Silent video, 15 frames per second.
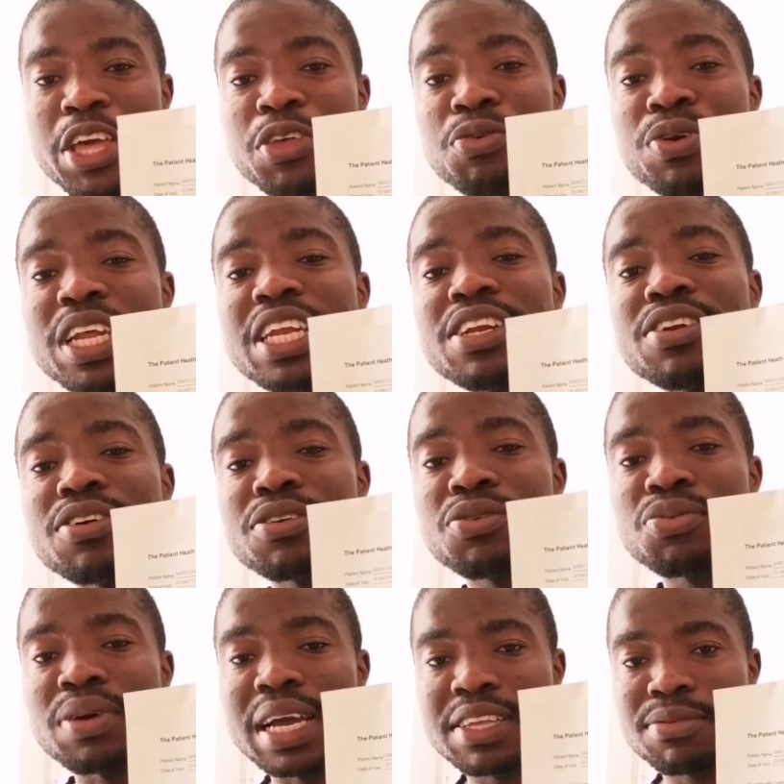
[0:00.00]
You need not
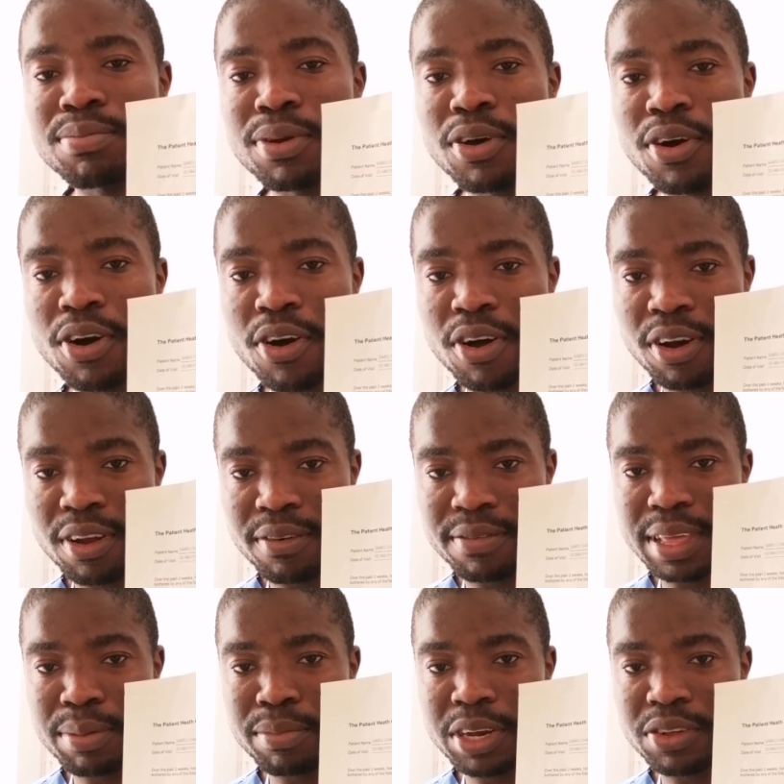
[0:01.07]
to explore all of
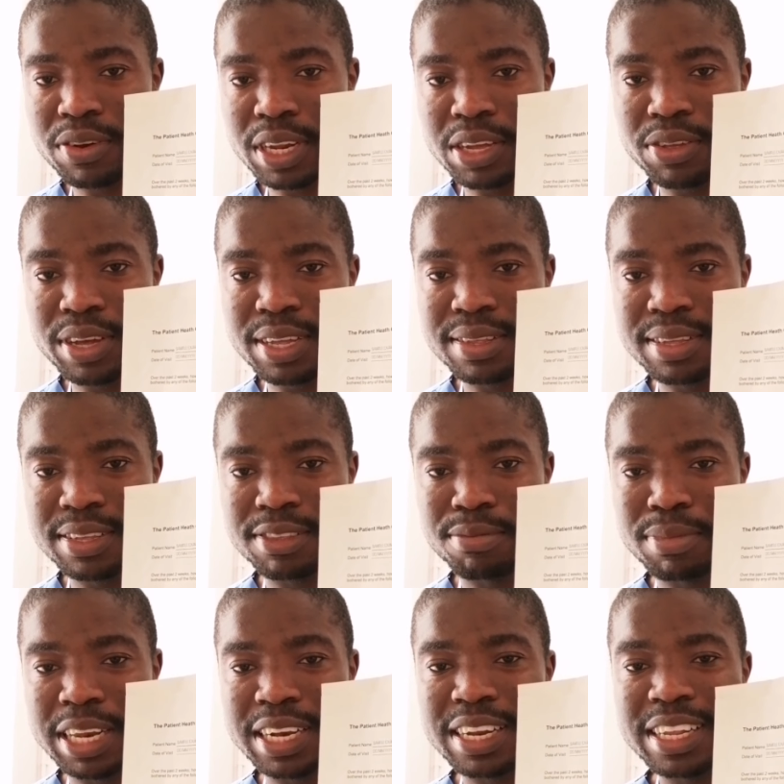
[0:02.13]
them during your
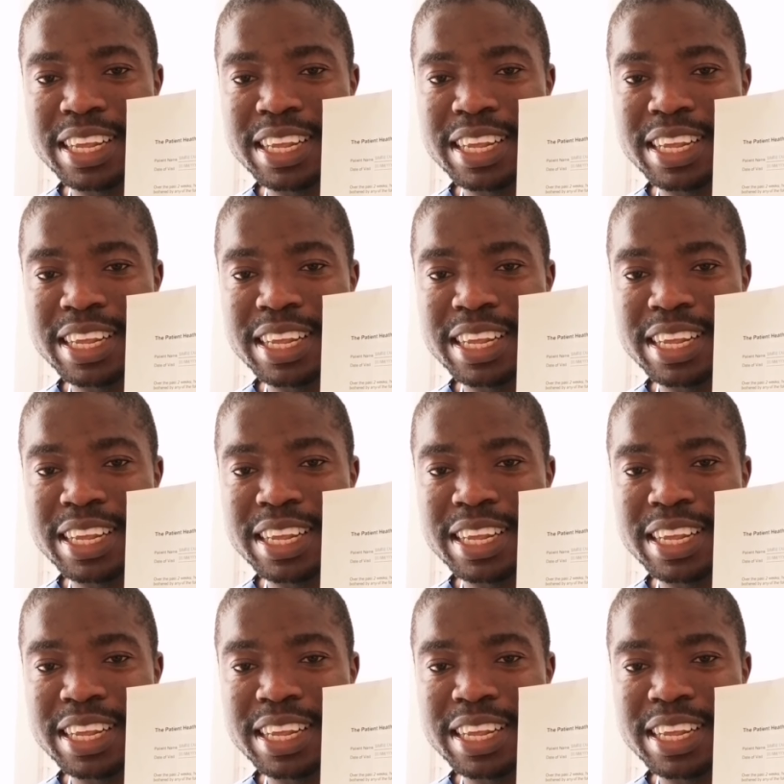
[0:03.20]
assessment.